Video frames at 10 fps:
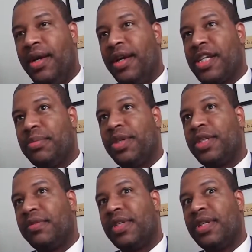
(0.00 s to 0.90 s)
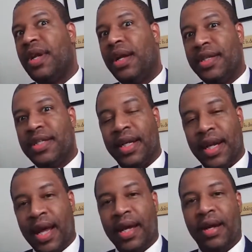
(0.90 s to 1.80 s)
as much of the knowledge that
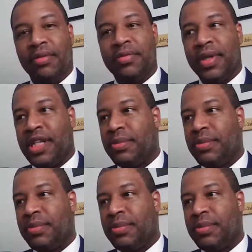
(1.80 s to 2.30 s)
I have and as